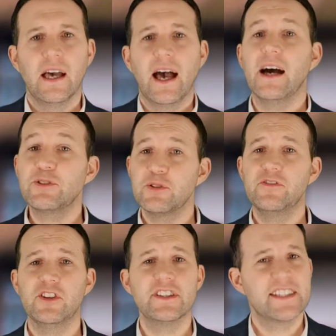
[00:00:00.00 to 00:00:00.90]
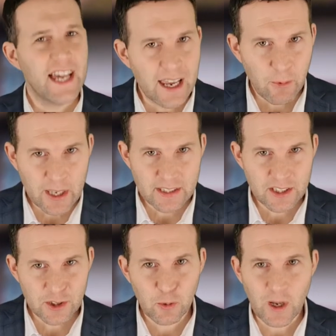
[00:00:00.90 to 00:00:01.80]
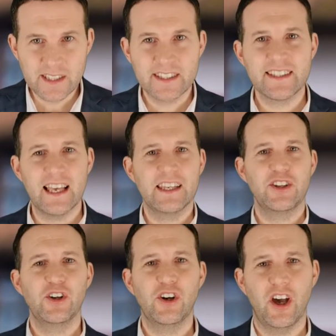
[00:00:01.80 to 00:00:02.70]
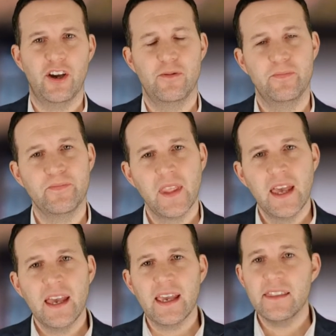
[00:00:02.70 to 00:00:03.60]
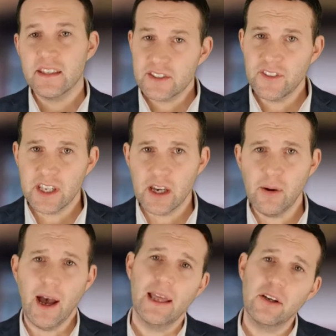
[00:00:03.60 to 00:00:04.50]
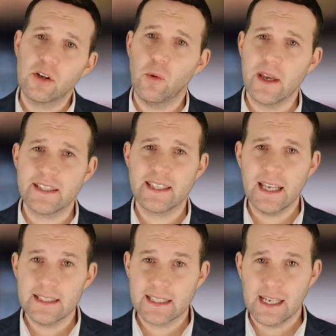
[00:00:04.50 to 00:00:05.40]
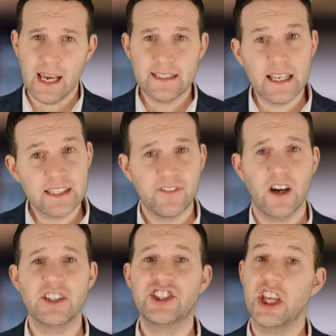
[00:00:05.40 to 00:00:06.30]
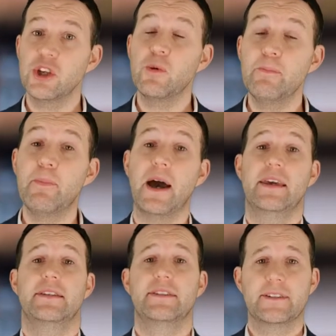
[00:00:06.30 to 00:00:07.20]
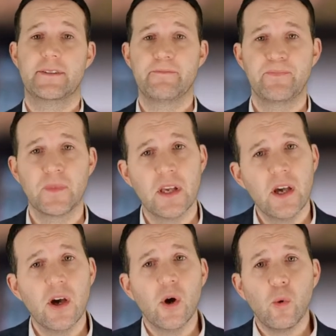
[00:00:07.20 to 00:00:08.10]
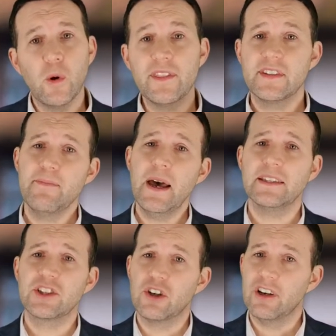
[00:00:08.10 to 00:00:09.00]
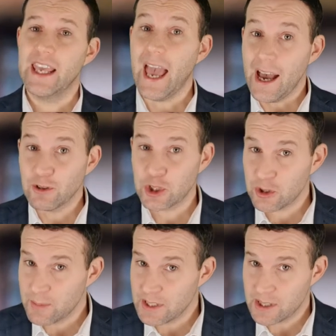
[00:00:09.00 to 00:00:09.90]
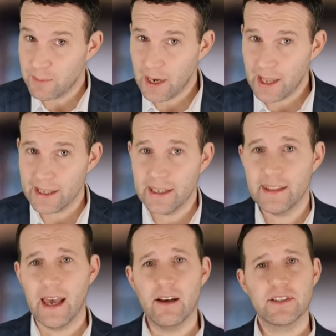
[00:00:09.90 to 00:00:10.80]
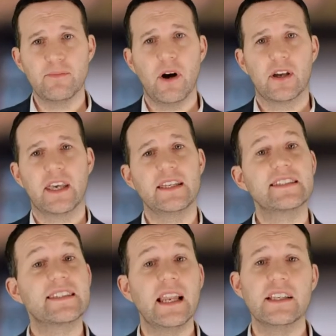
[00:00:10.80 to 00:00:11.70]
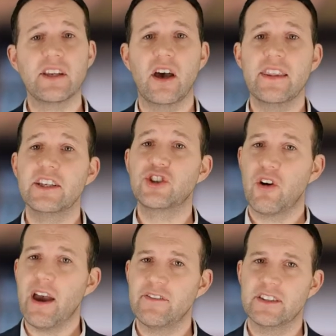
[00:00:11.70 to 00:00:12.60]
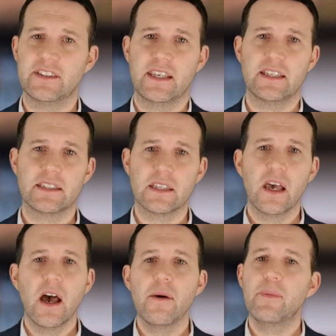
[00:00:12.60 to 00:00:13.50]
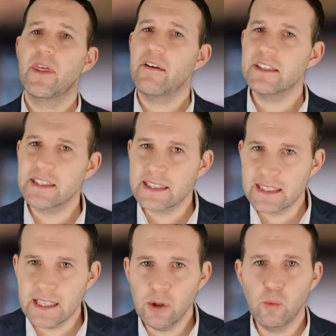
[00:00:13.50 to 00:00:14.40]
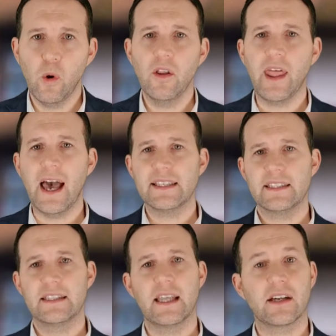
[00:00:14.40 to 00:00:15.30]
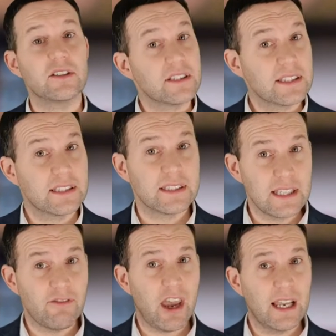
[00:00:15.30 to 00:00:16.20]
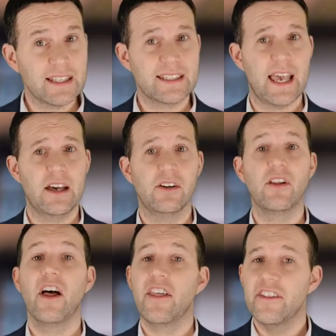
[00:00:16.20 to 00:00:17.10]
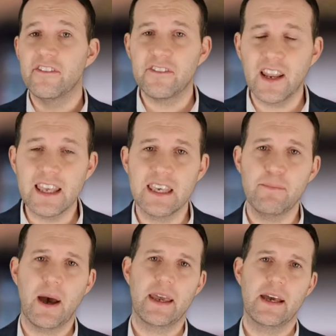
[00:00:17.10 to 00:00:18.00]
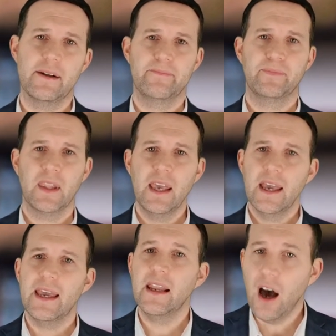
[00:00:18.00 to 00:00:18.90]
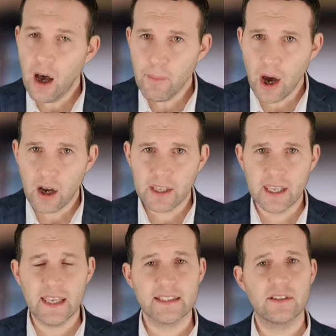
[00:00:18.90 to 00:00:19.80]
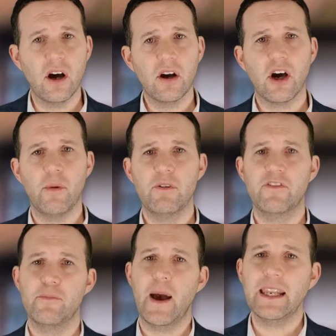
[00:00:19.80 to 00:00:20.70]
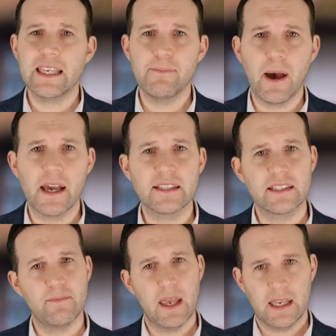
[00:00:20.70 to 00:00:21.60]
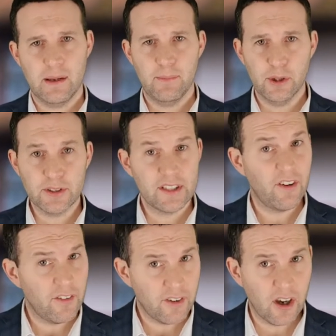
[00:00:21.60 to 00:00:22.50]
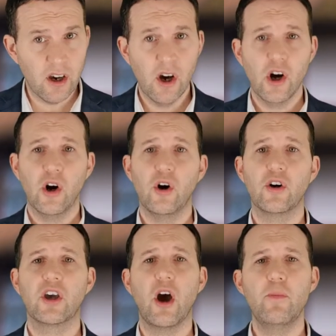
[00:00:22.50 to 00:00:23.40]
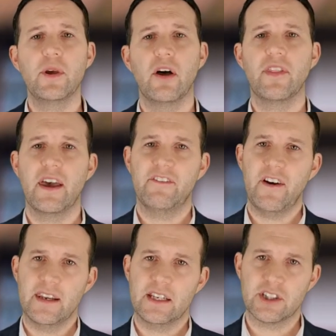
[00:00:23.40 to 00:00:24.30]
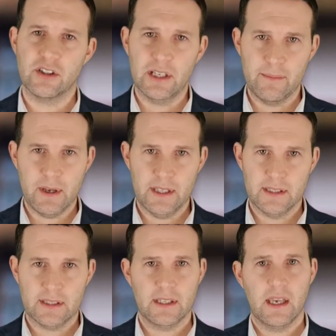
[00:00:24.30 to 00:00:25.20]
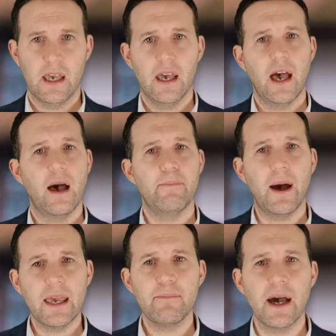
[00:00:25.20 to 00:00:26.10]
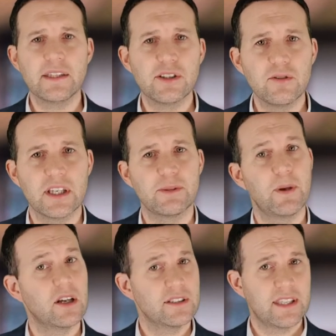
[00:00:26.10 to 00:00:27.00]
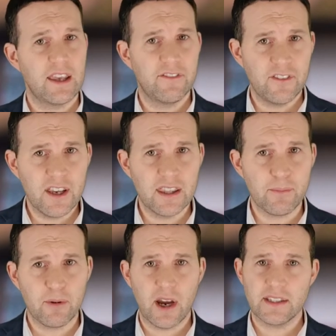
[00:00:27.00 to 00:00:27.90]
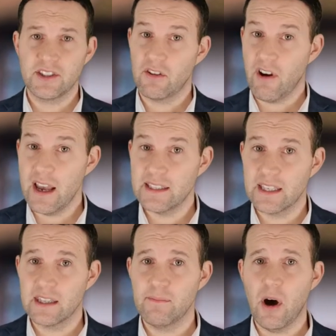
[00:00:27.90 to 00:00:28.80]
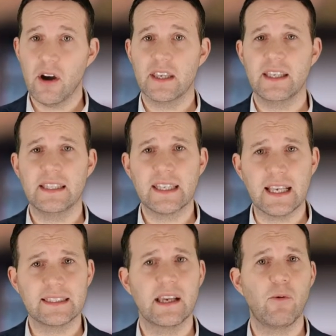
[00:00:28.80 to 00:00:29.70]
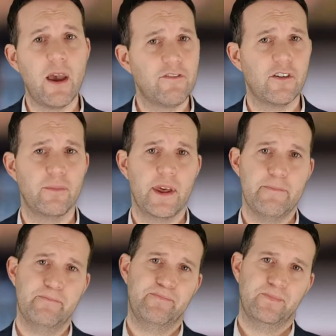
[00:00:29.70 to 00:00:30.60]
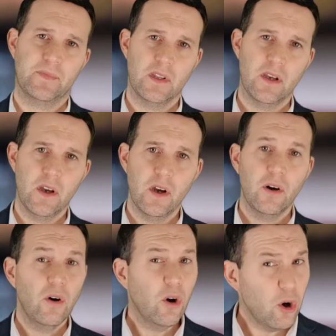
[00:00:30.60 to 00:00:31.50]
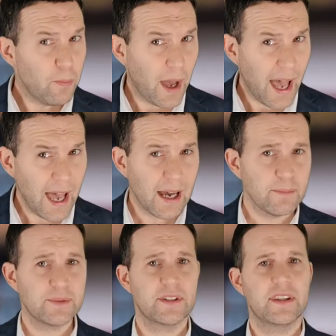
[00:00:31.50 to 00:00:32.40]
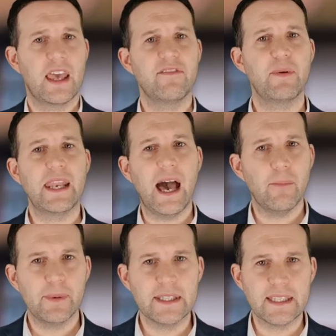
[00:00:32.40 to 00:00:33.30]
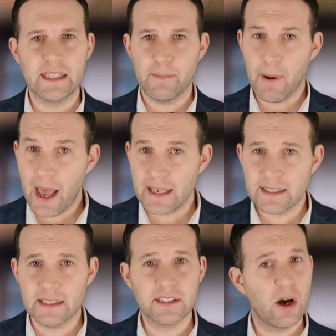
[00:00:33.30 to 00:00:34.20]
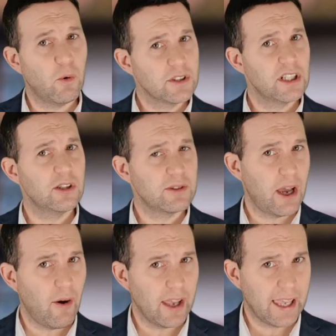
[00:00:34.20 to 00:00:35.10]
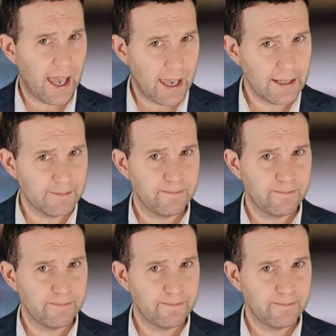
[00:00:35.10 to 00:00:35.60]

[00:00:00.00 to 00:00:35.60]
How to avoid time wasters when selling your home. In this video, I look at ways sellers can identify genuine buyers. With demand currently outstripping supply in the housing market, sellers are in the driver's seat. But there is still one hazard that could derail a sale, the flaky buyer. In a hot market, it's not uncommon for panicky buyers to make an impulsive offer or go beyond their financial limits. A buyer might do this because they fear that prices are rising and the market is getting away from them. Or perhaps they've been outbid in the past and don't want to lose out again.